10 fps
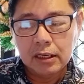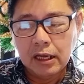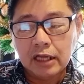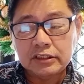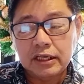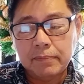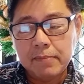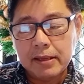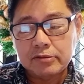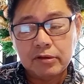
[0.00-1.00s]

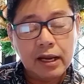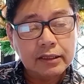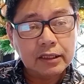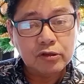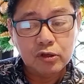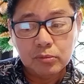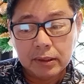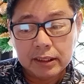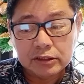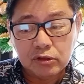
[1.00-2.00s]
achievement related to human
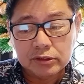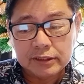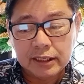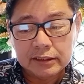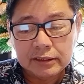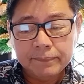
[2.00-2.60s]
resources,